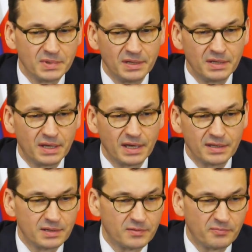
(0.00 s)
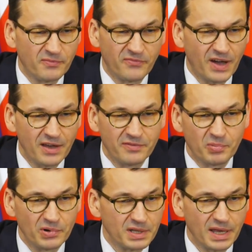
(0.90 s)
indicate
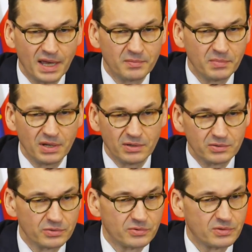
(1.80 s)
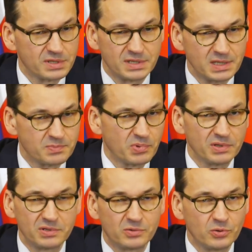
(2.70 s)
5.8 million to
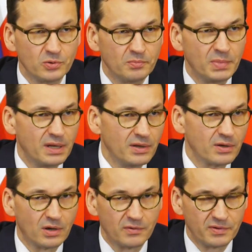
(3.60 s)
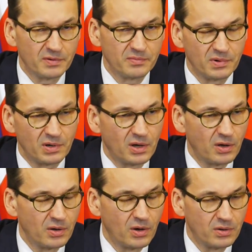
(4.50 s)
6.2 million
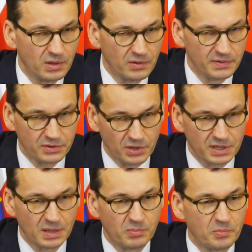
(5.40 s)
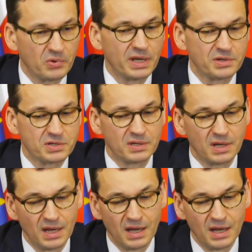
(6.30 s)
of a total population